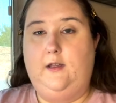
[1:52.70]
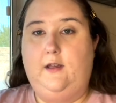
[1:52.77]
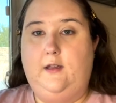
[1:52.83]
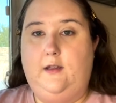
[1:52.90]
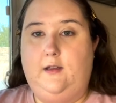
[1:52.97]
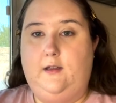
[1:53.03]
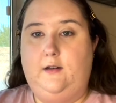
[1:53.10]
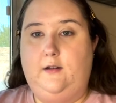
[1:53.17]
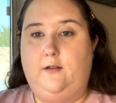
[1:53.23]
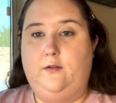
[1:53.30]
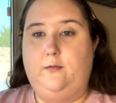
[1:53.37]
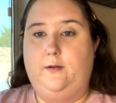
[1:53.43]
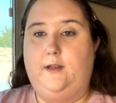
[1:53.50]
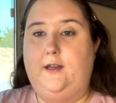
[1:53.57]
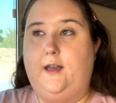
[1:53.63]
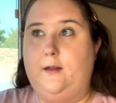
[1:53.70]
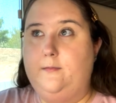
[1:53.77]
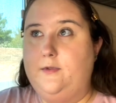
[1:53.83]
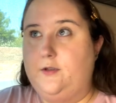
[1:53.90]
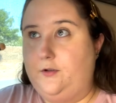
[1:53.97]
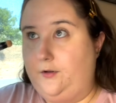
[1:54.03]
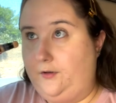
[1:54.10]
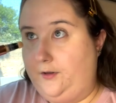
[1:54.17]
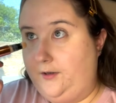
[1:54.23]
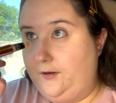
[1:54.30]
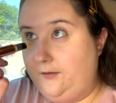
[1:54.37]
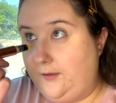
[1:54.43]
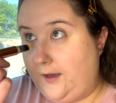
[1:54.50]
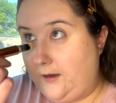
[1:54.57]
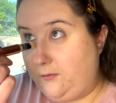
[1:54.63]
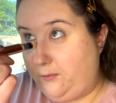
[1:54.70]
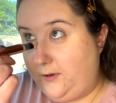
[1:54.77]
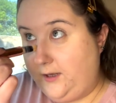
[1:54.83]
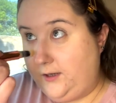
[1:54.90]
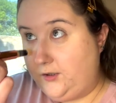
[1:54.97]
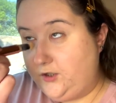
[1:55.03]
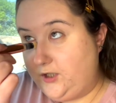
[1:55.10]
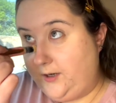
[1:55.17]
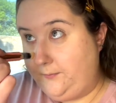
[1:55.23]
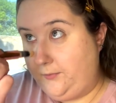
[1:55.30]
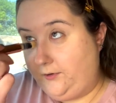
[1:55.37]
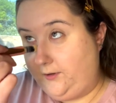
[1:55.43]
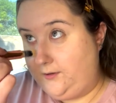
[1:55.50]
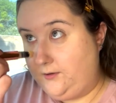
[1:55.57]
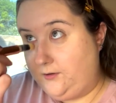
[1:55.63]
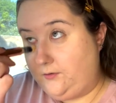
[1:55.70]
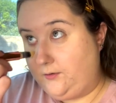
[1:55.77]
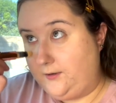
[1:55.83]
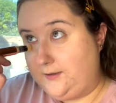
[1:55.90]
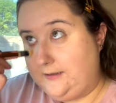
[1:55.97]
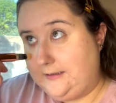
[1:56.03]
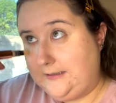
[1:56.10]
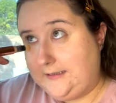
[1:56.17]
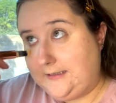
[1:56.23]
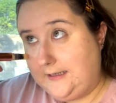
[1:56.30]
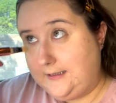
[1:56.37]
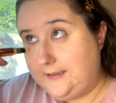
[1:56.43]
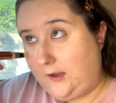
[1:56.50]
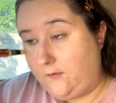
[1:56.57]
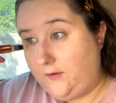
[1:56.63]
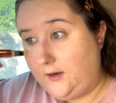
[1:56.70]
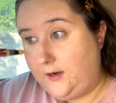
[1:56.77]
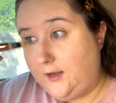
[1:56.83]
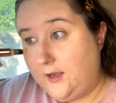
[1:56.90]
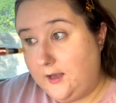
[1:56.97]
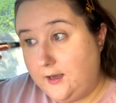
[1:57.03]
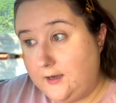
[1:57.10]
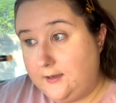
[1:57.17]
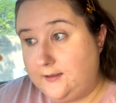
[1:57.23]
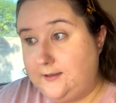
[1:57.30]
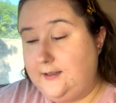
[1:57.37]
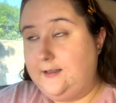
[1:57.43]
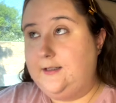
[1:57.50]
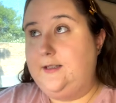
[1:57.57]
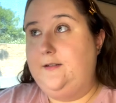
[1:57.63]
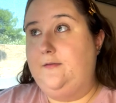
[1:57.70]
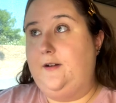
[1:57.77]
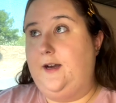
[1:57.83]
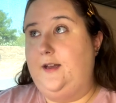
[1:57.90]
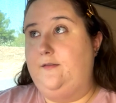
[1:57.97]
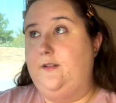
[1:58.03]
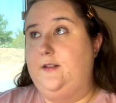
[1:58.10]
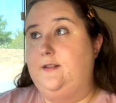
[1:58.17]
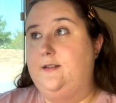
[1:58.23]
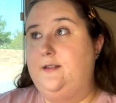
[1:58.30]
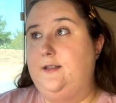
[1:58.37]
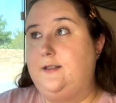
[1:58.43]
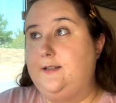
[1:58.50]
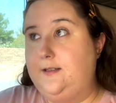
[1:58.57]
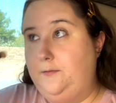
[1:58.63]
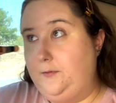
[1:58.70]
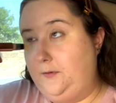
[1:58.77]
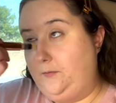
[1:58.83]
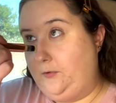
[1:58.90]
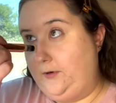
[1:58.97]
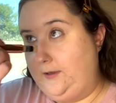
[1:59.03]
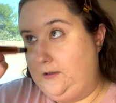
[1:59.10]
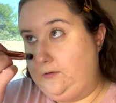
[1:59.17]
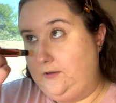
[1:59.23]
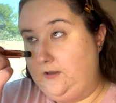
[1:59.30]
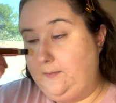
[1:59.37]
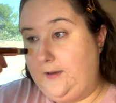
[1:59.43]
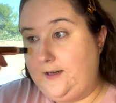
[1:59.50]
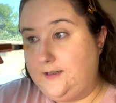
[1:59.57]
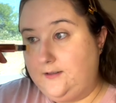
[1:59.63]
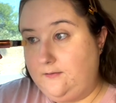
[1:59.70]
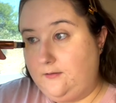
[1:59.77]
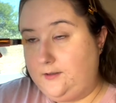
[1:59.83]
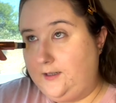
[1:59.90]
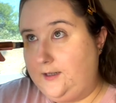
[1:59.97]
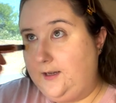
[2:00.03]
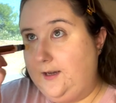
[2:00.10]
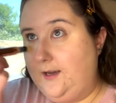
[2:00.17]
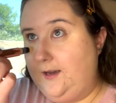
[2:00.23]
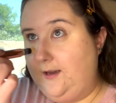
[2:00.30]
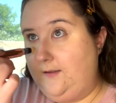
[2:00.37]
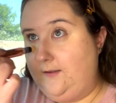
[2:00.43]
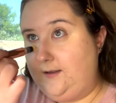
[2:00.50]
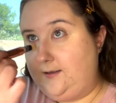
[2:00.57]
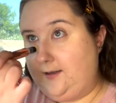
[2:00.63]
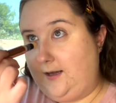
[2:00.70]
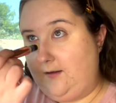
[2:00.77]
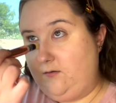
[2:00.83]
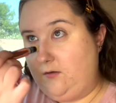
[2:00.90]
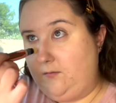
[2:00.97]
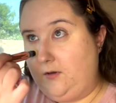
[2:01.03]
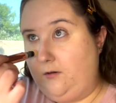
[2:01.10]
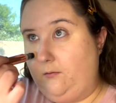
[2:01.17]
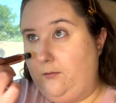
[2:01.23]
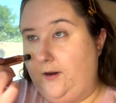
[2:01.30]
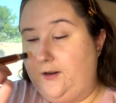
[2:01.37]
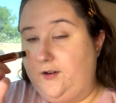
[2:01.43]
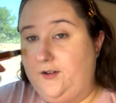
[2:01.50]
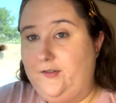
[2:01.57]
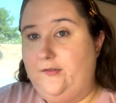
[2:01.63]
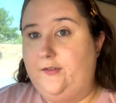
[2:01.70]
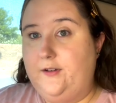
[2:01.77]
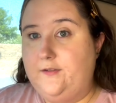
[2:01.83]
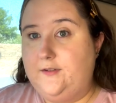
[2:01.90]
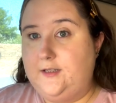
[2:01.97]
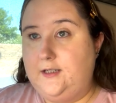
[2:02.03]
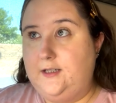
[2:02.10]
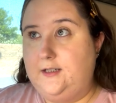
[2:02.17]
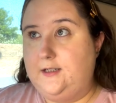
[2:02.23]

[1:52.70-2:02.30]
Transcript: In three games earlier that week, Chamberlain scored 67, 65, and 61 points respectively. This gave him a record 15